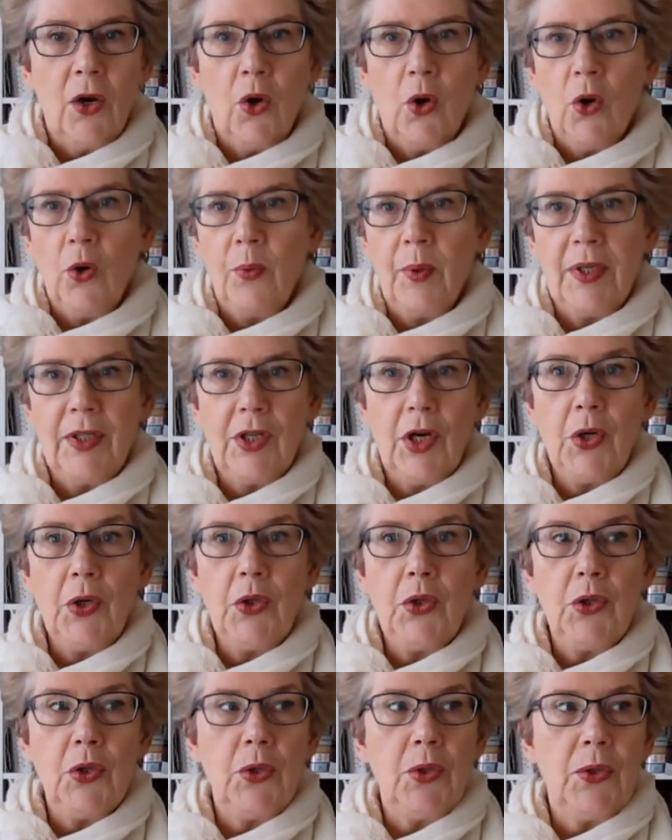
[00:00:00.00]
or we
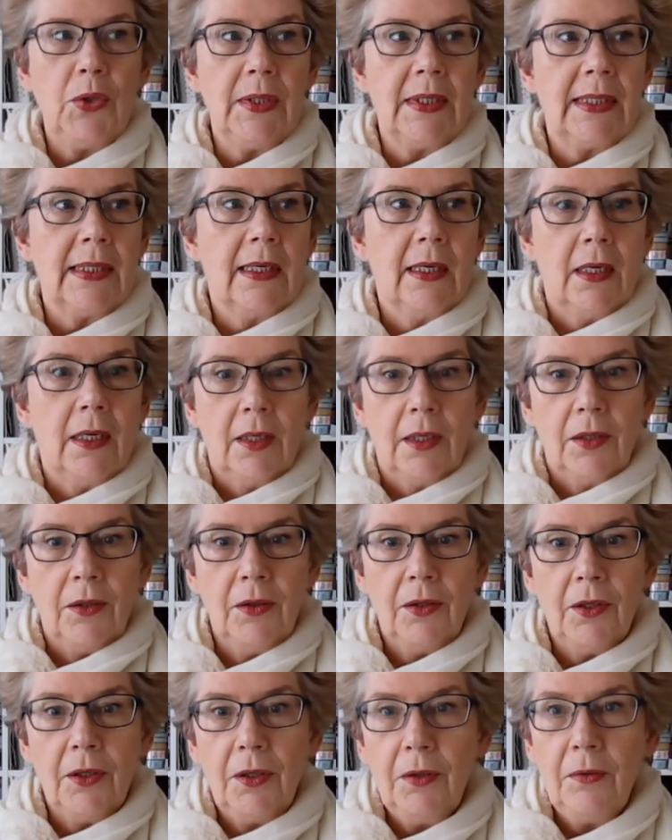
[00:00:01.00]
don't use
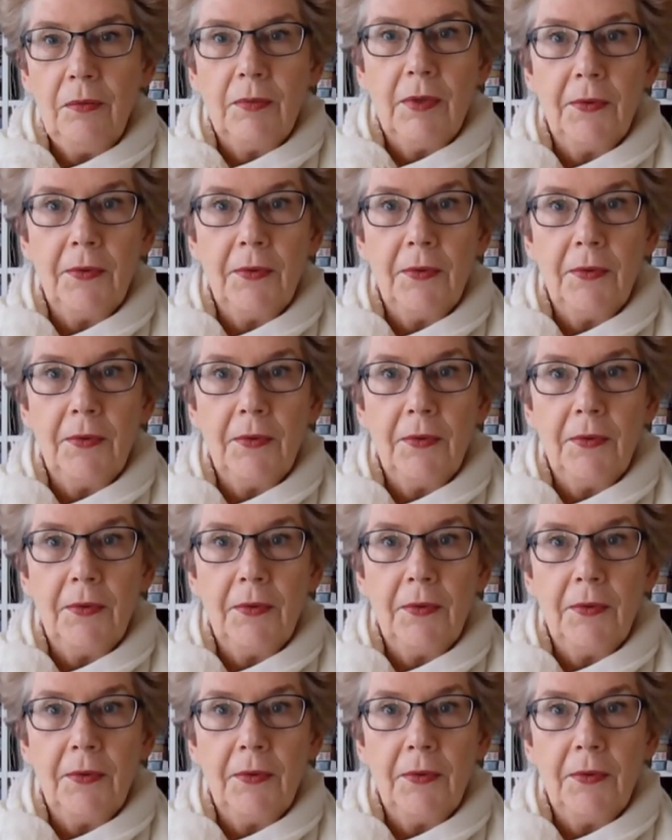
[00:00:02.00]
you know,